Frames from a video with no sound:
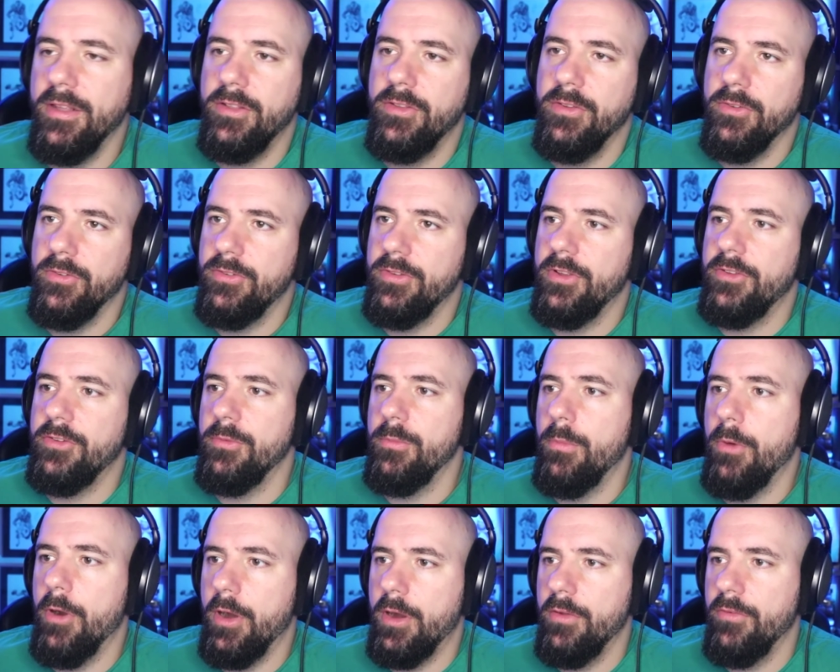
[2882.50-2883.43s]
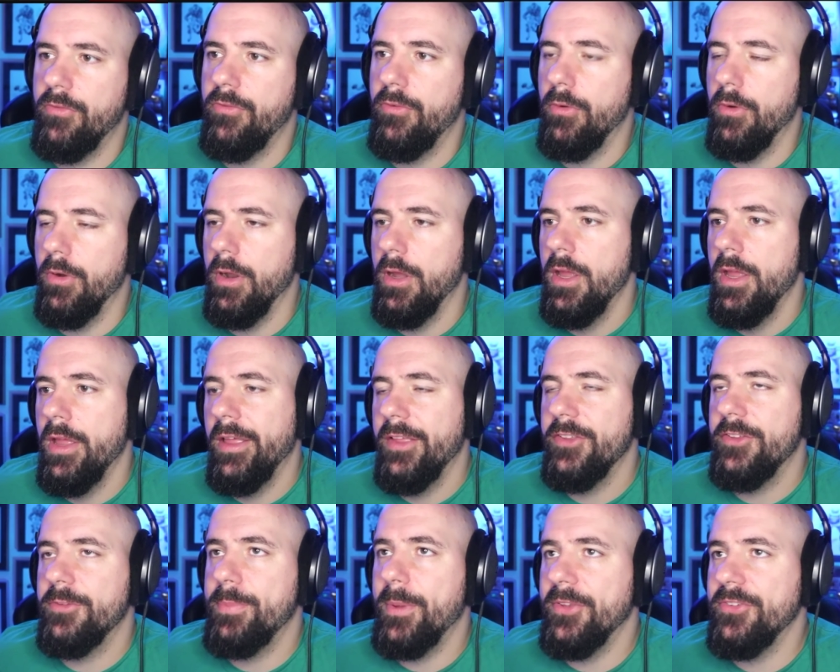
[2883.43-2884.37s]
there's such a market for it,
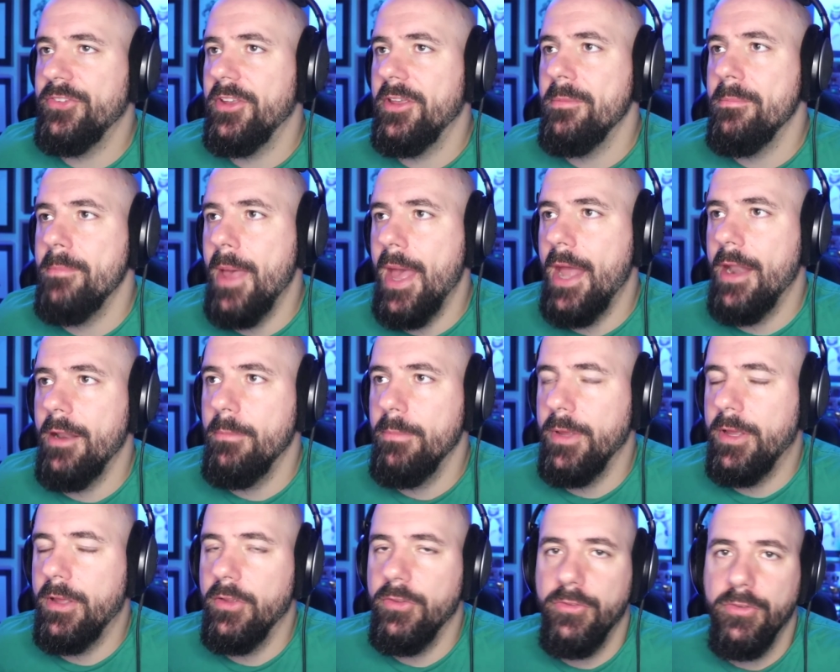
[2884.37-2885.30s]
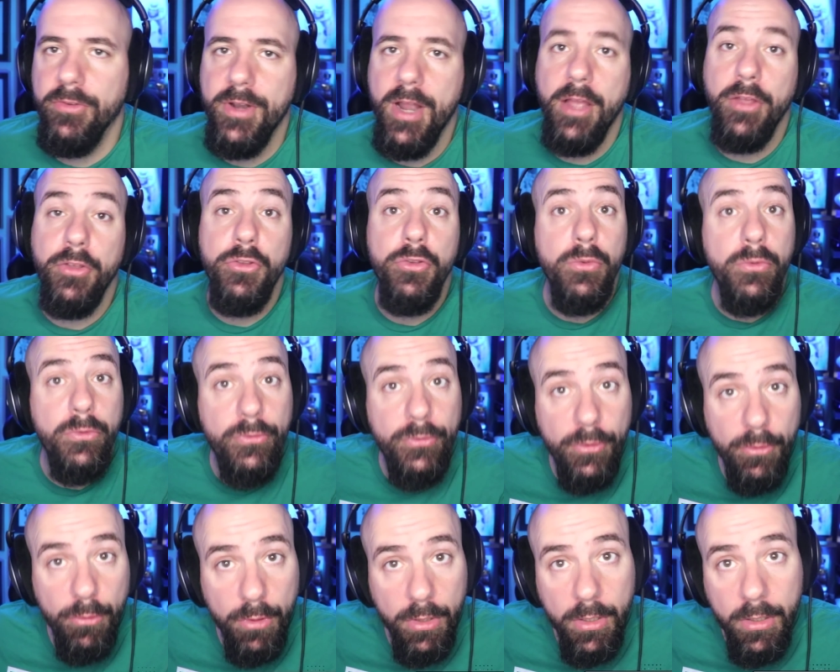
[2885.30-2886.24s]
especially in Madden because you're not used
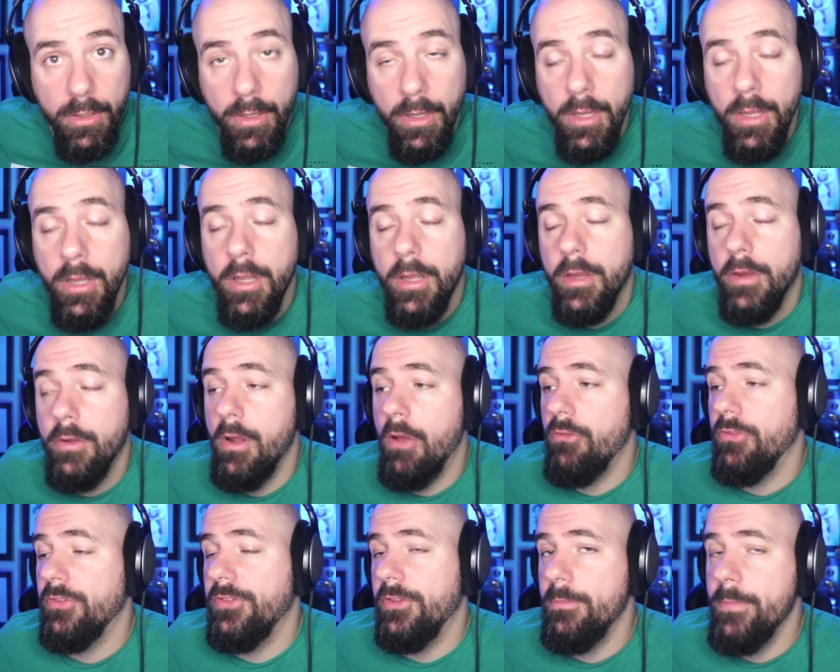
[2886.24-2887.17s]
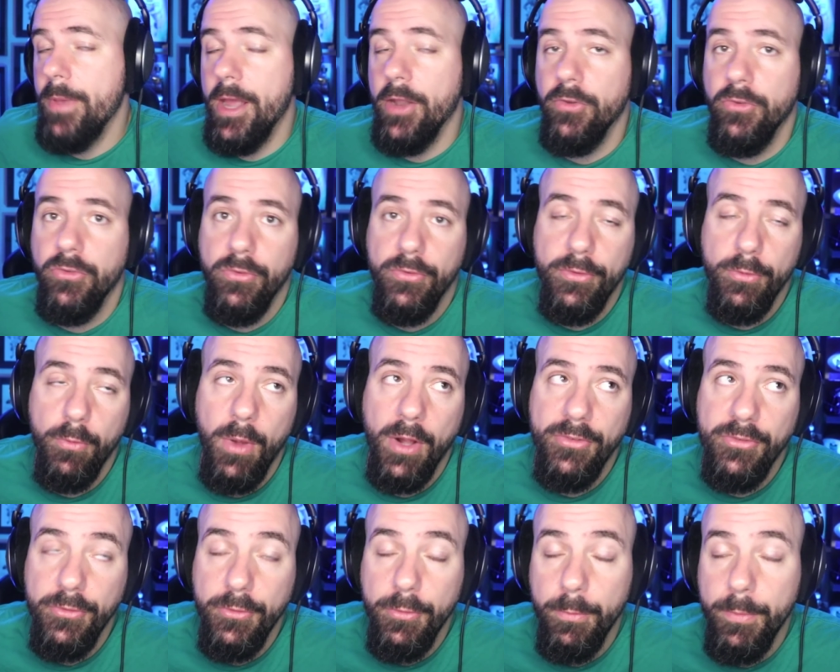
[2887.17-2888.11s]
to it. You know, obviously, Madden you're used to
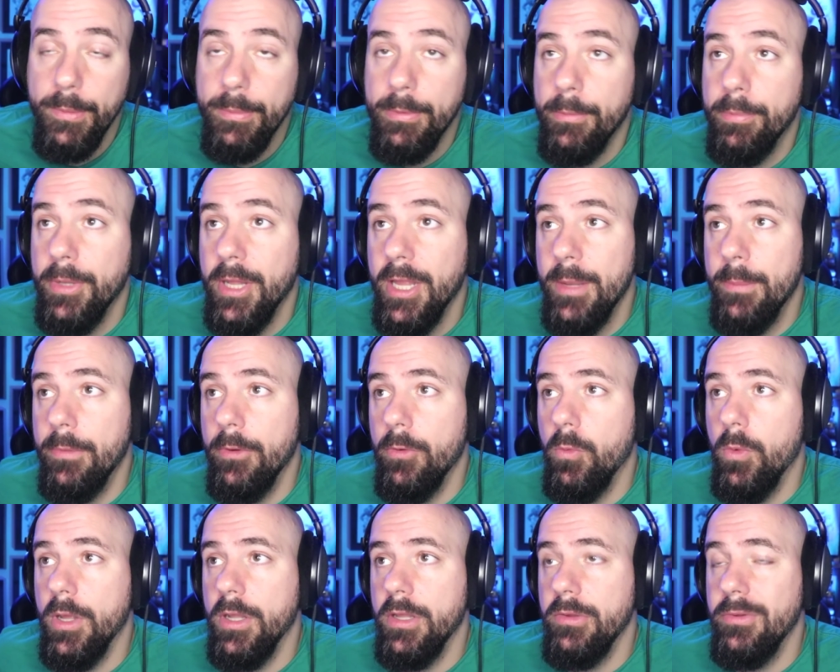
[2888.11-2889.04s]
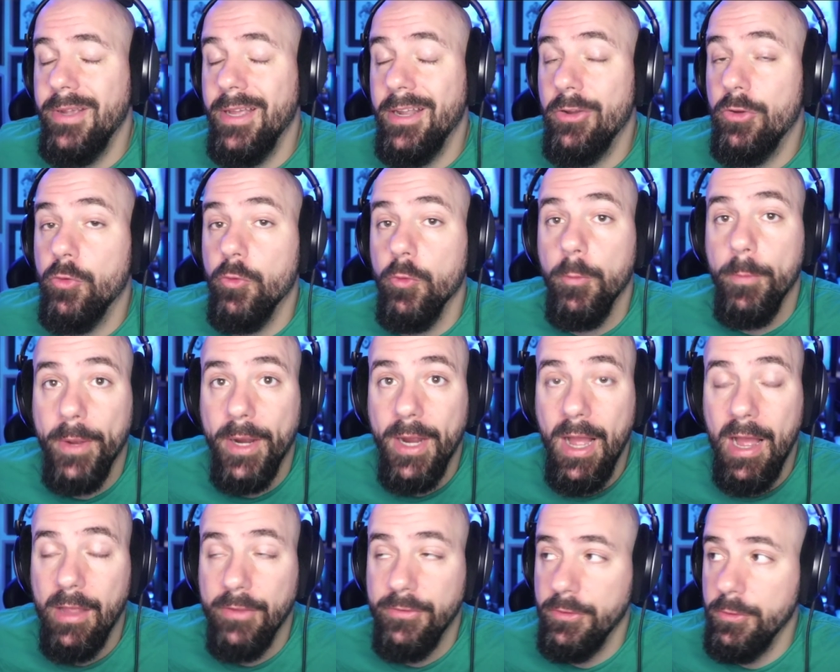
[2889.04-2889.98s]
watching two people play, but when you get a group of
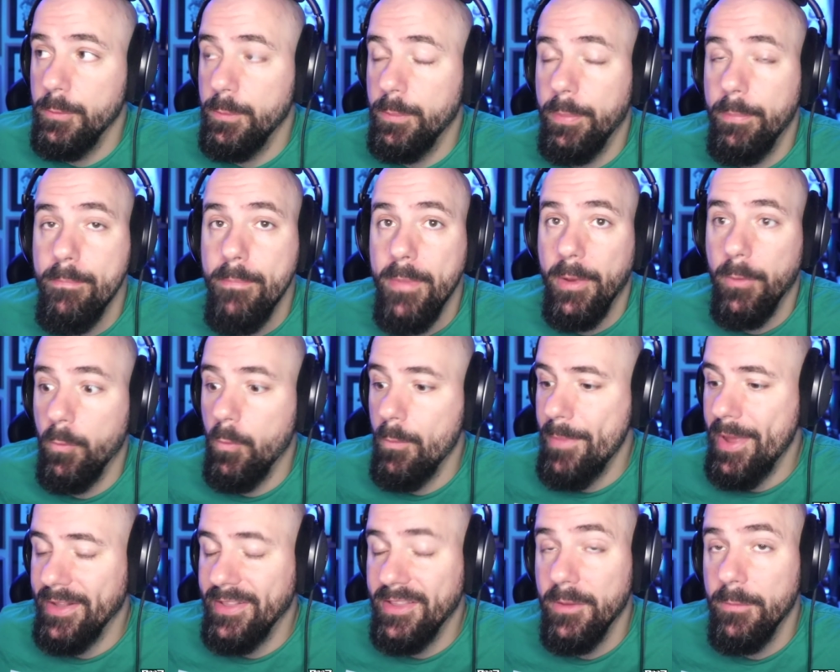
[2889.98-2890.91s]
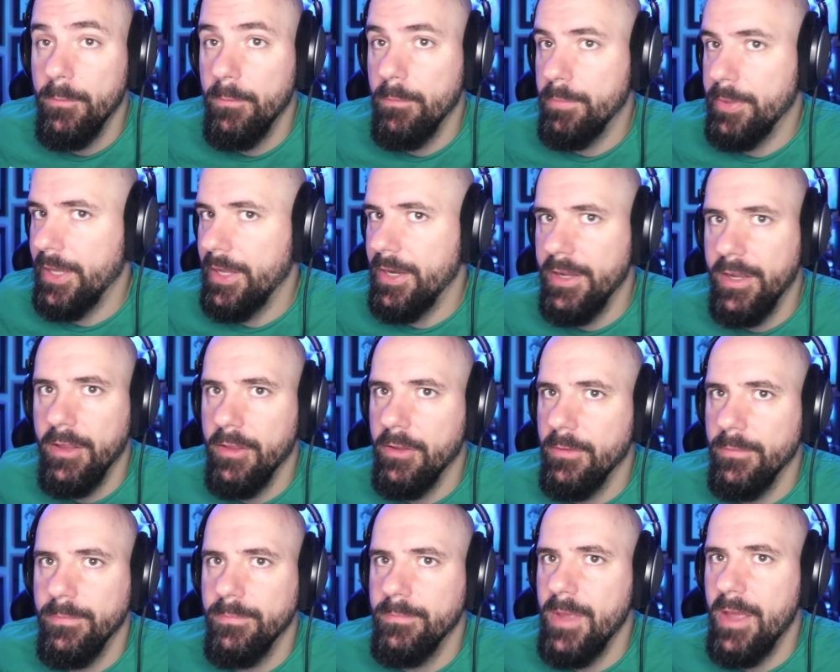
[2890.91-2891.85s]
guys and you make them play together
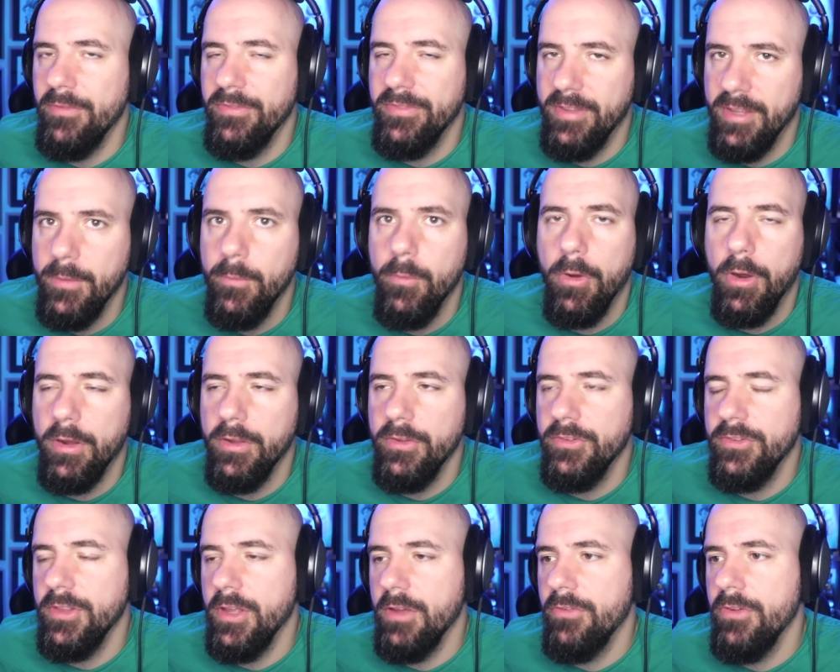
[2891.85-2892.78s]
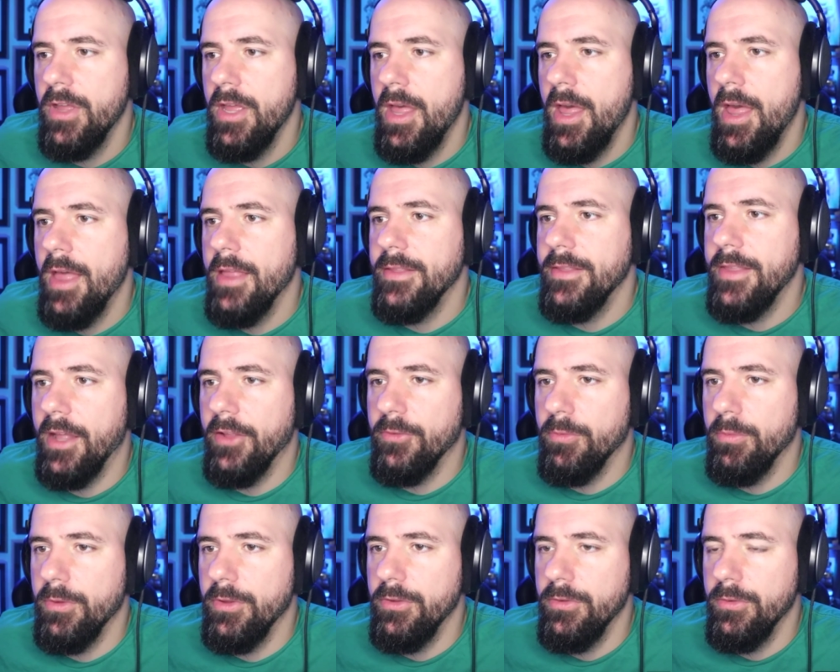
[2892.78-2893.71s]
and have teamwork and stuff, that's
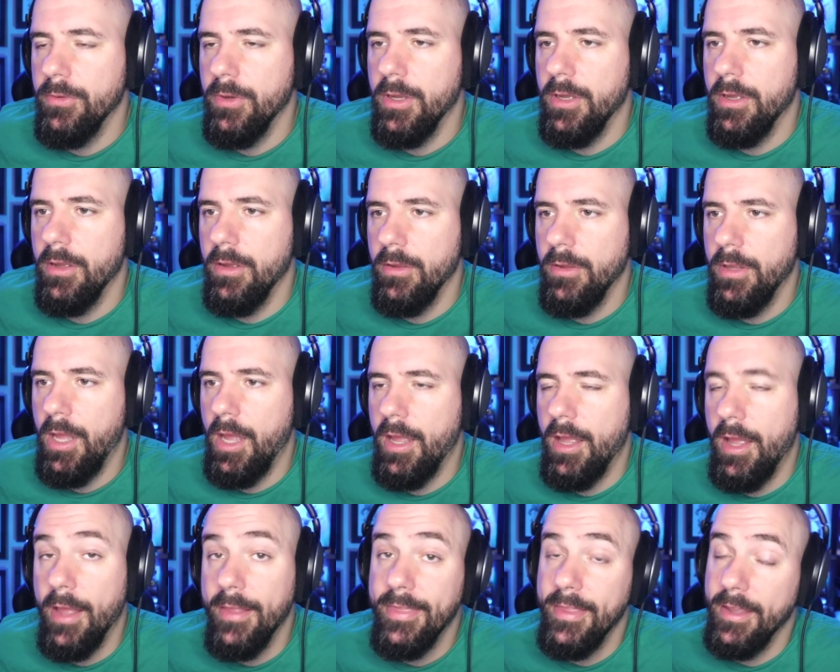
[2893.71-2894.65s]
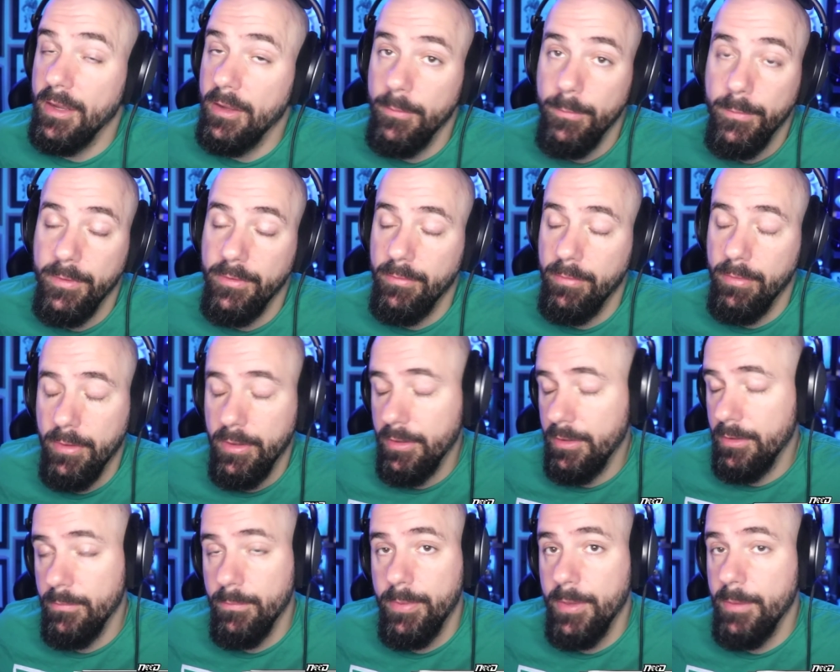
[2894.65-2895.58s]
when you. Uh, I, I think it'd be
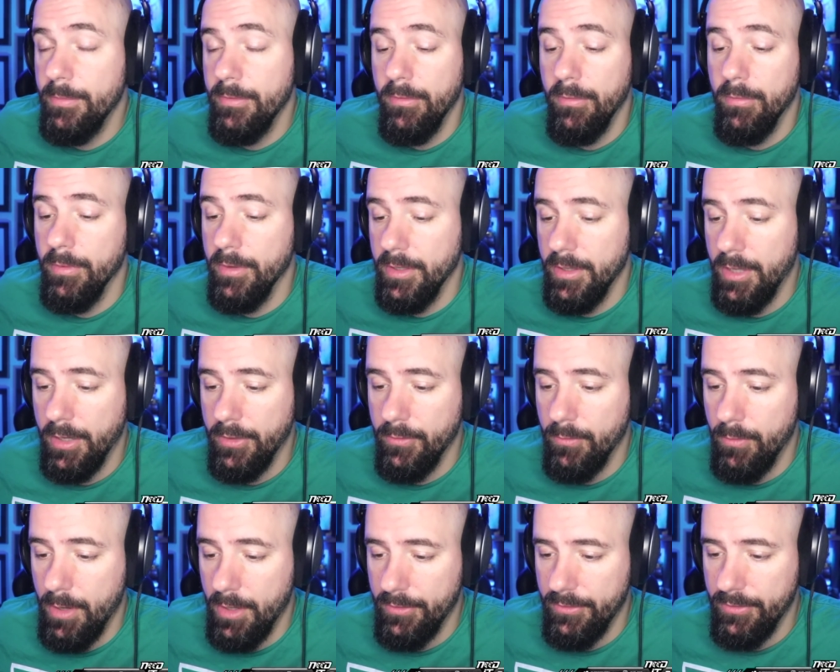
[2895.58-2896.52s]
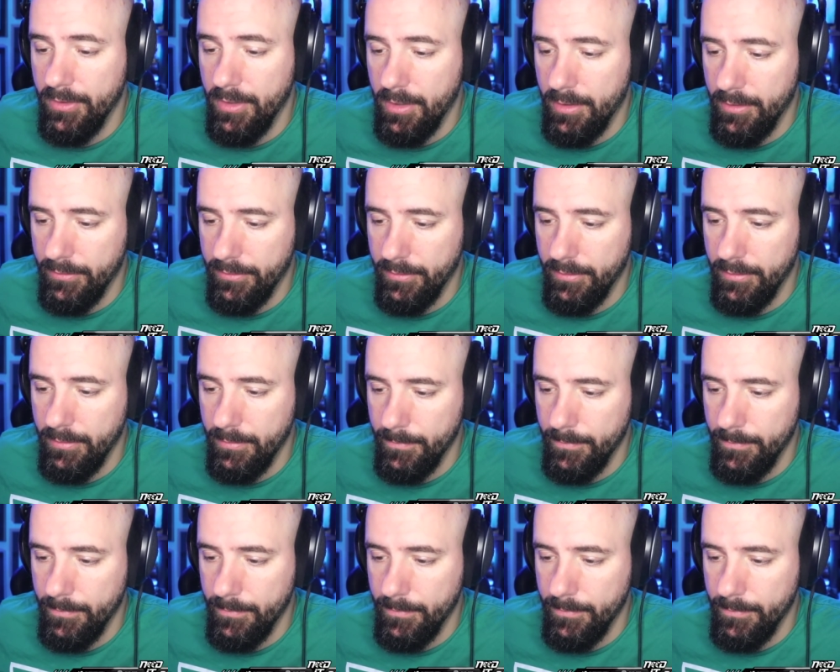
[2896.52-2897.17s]
really people would really like to watch it, honestly.